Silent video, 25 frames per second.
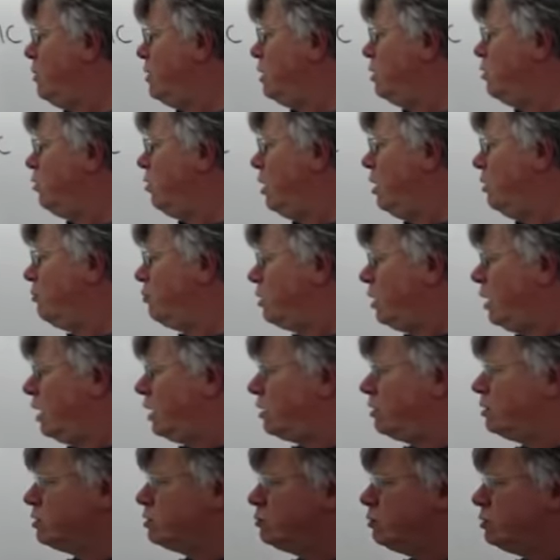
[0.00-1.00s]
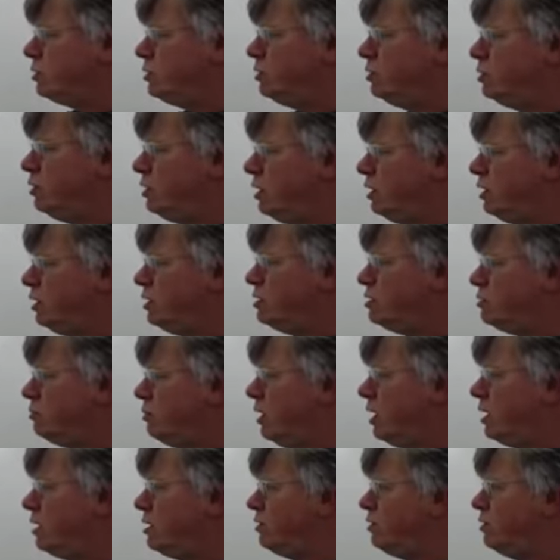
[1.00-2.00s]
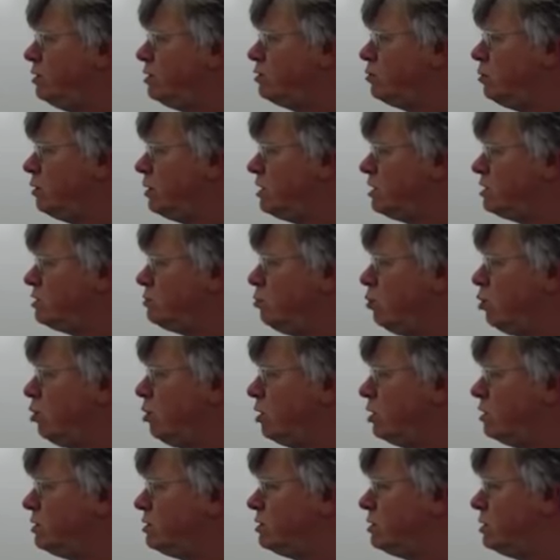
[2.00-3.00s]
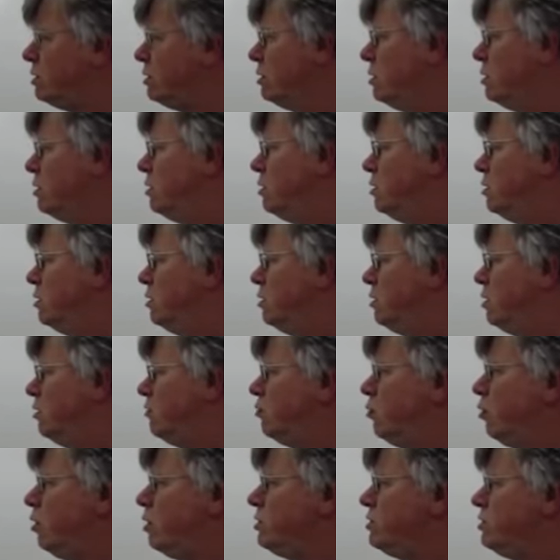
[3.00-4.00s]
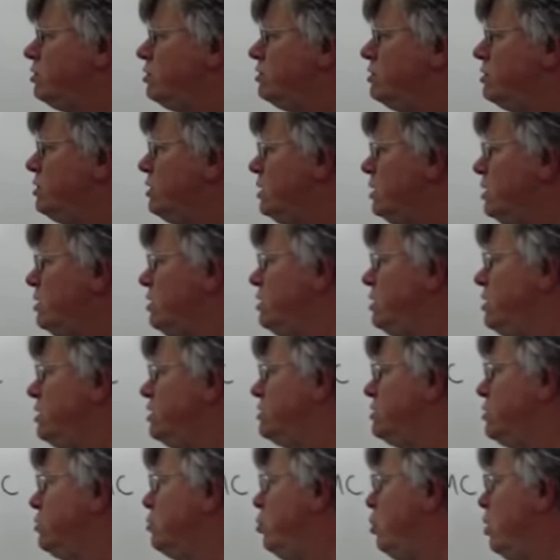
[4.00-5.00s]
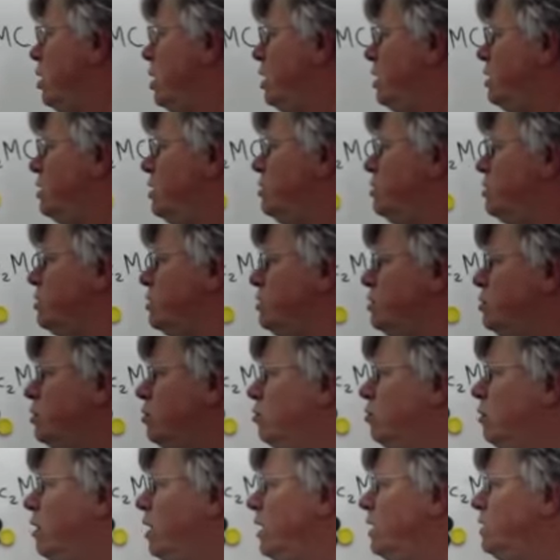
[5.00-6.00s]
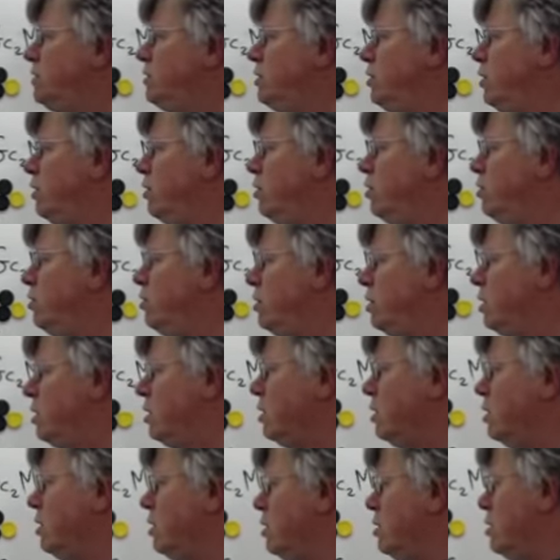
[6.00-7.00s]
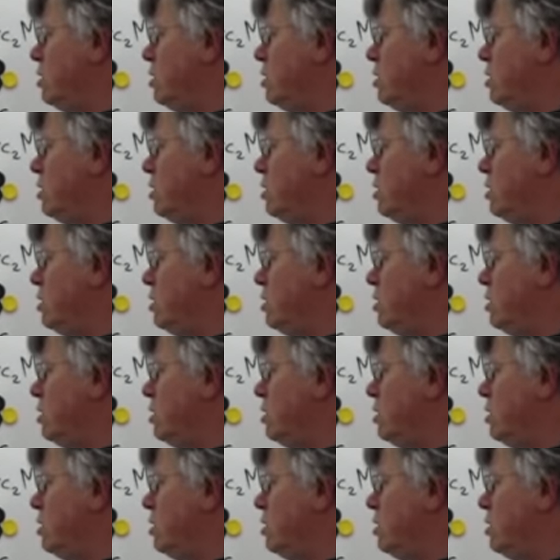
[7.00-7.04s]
How many graham crackers would you need to make the 20 s'mores? Of course, you see that it's a 1 to 2 ratio.